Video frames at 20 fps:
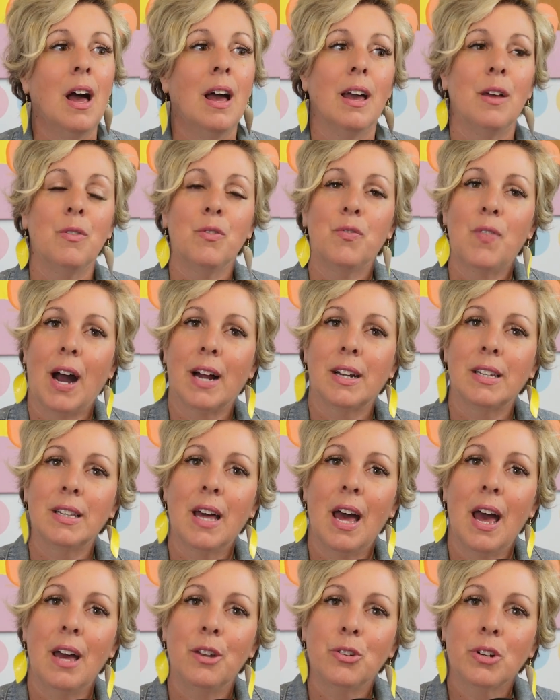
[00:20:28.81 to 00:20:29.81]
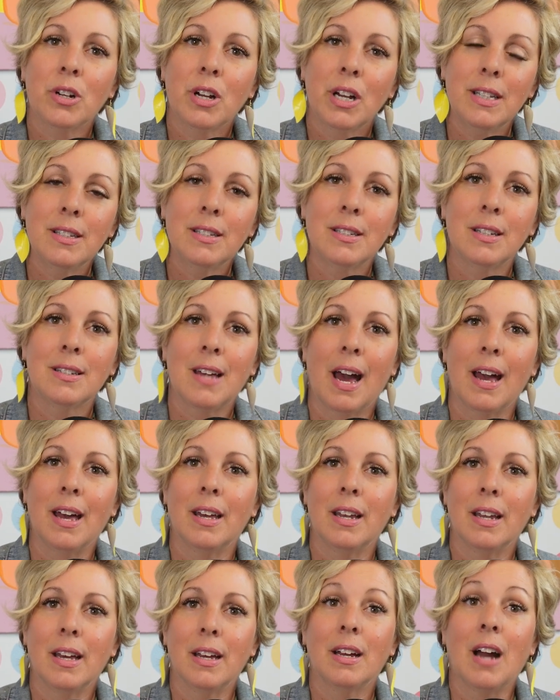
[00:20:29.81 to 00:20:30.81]
In fact, the Endocrine
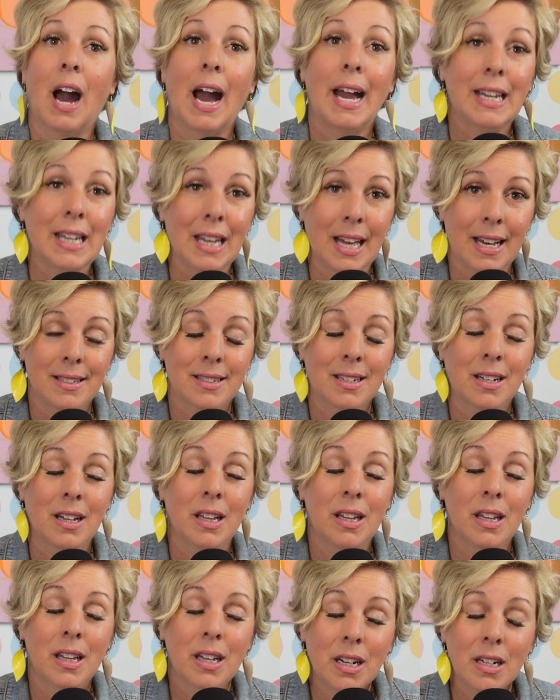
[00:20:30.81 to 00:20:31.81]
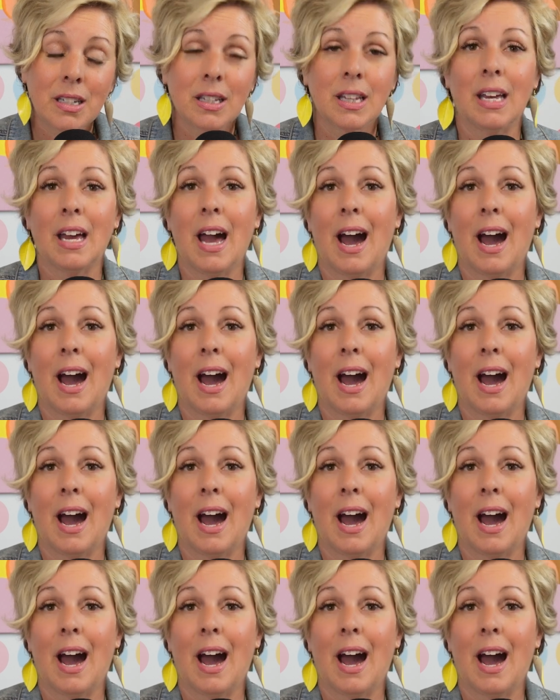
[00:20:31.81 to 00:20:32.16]
Society guidelines clearly